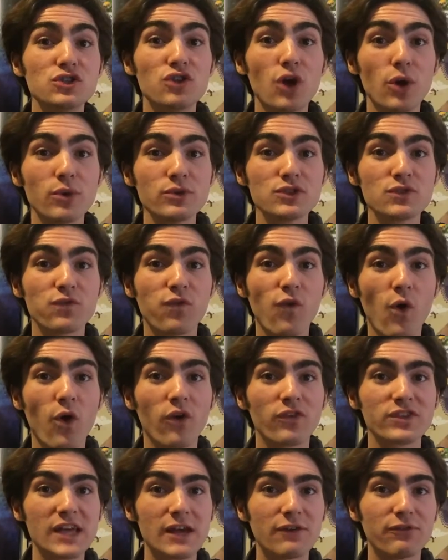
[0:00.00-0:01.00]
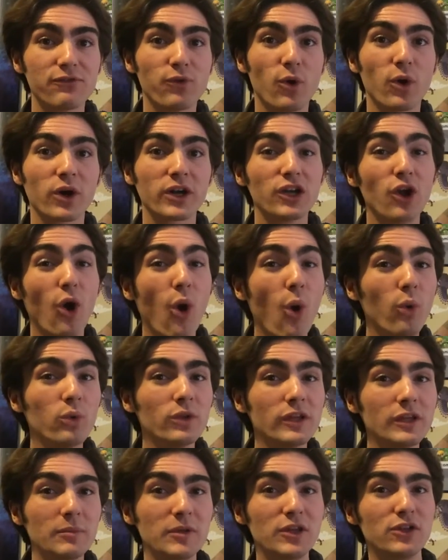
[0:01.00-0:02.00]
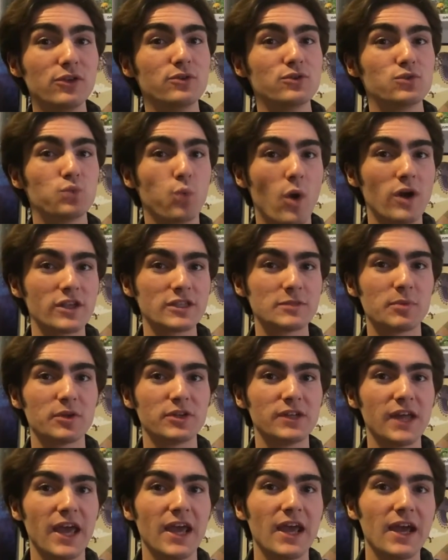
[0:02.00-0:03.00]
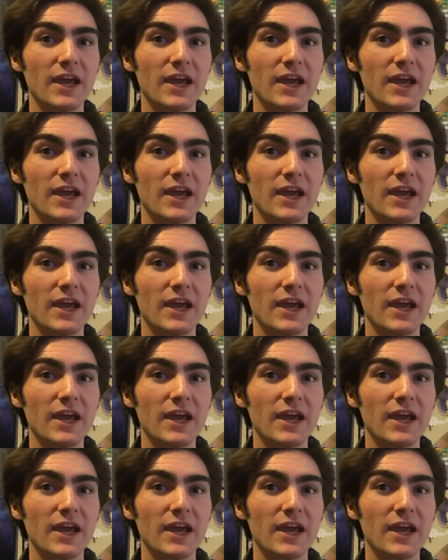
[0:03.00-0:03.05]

Those four set of four can only be used once per day.